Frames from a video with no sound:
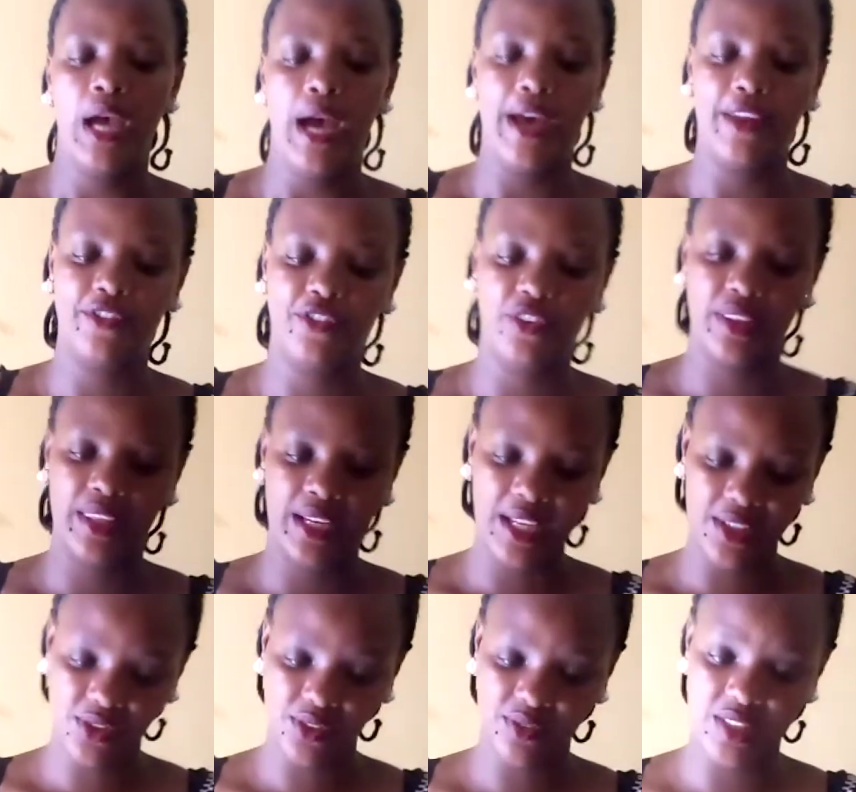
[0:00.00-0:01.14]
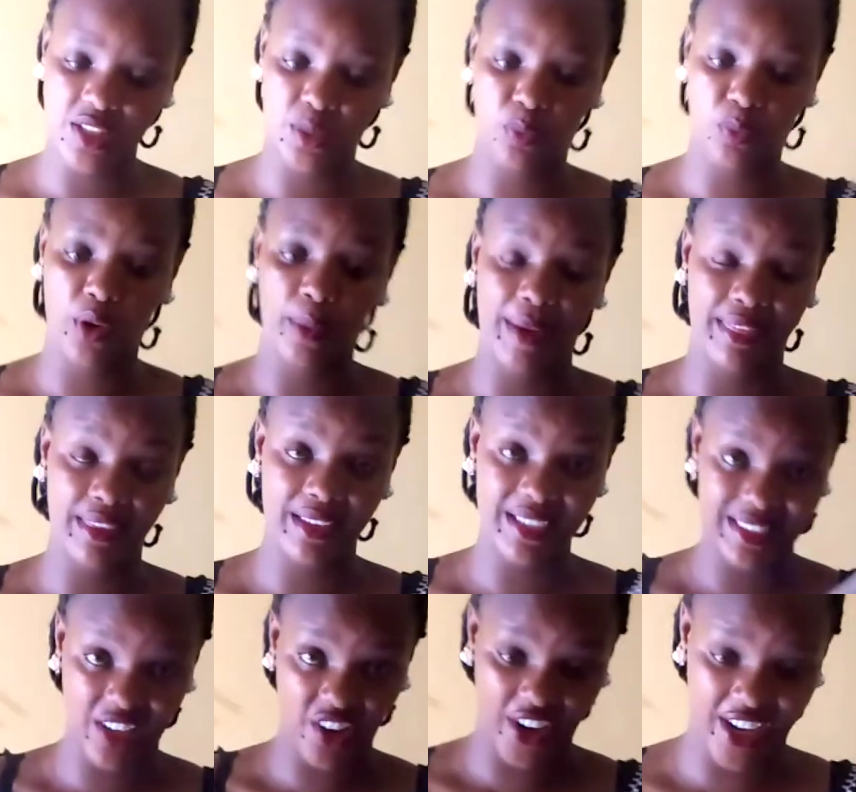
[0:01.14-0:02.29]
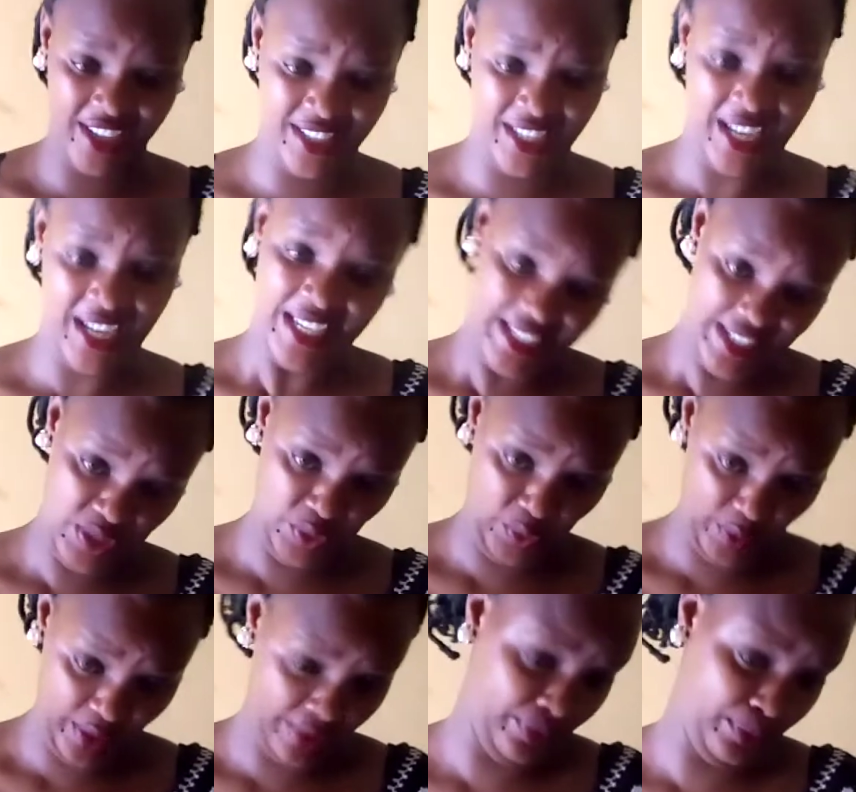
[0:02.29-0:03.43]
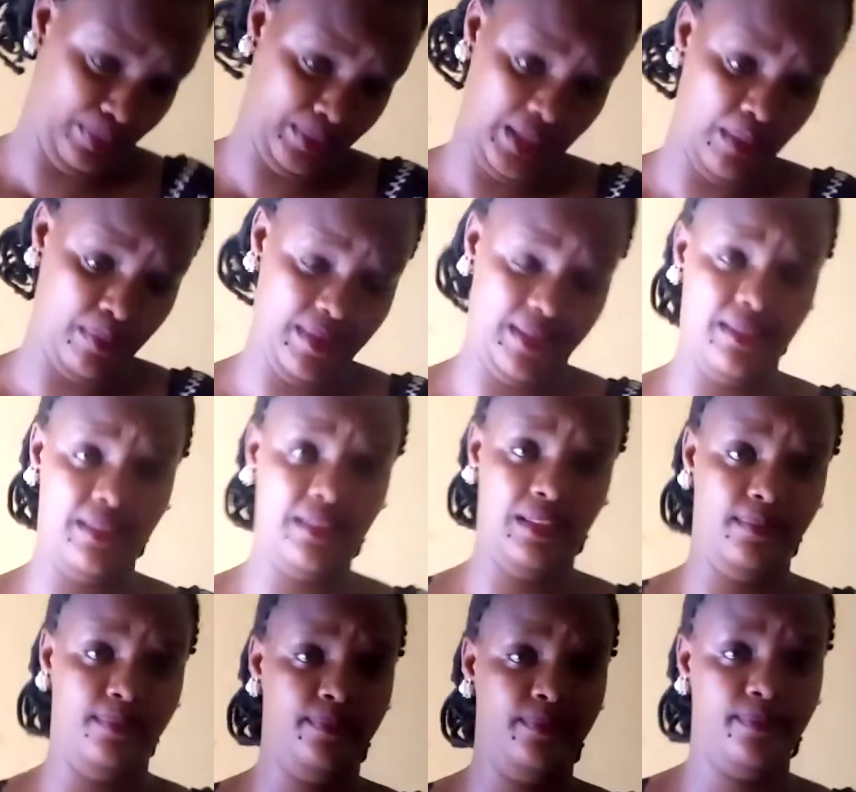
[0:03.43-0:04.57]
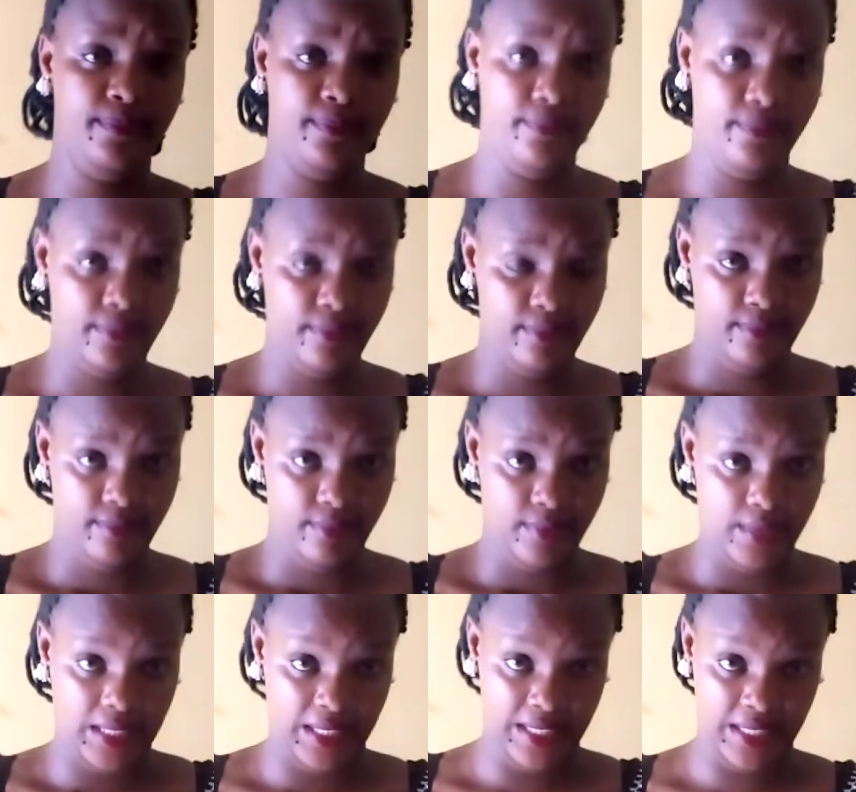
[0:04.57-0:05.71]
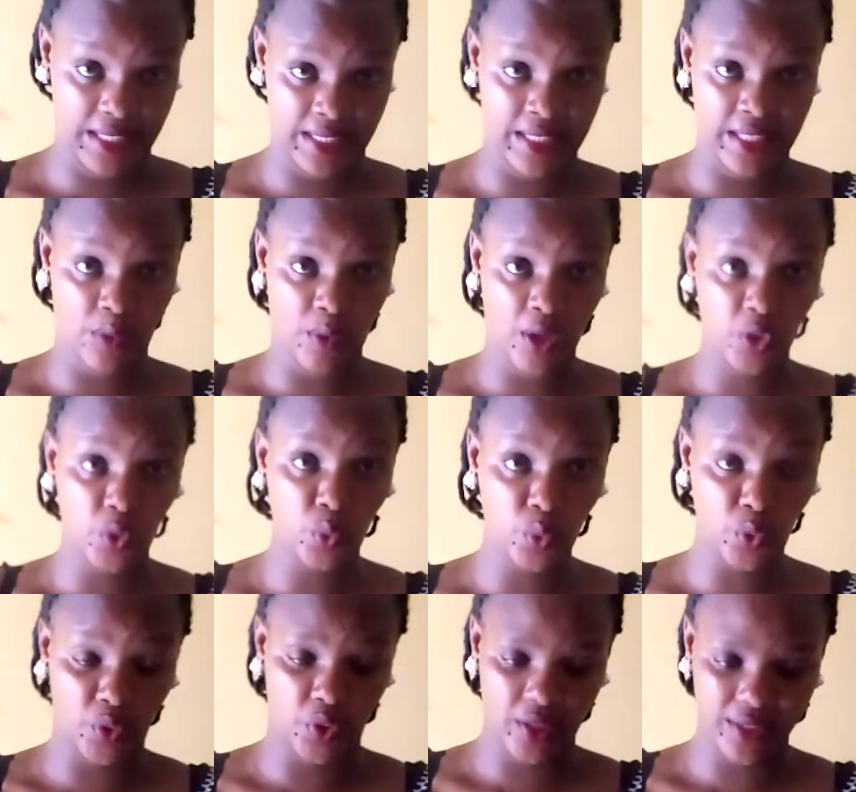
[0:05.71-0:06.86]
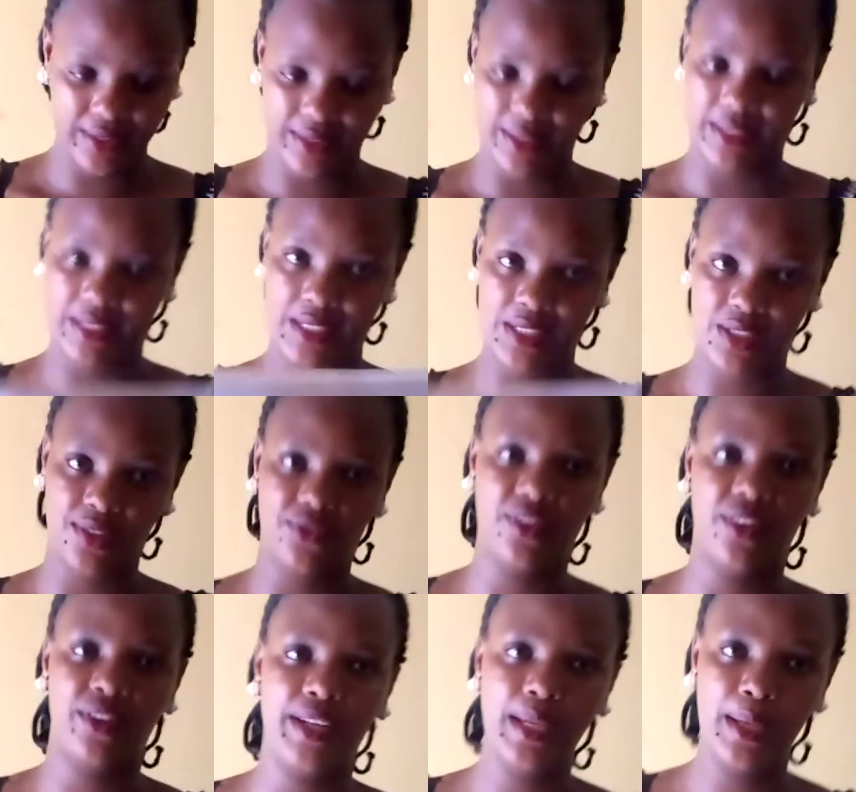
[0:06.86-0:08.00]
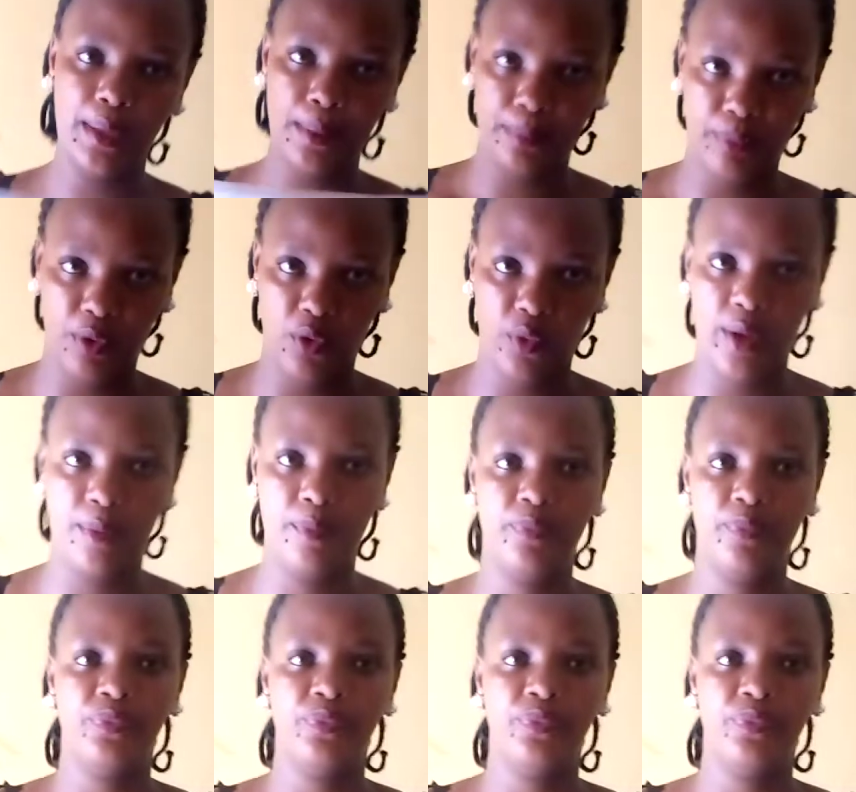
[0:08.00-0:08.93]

And for the case of this poem, I think the writer is Ralph Tamazile. It's the one who wrote this very poem.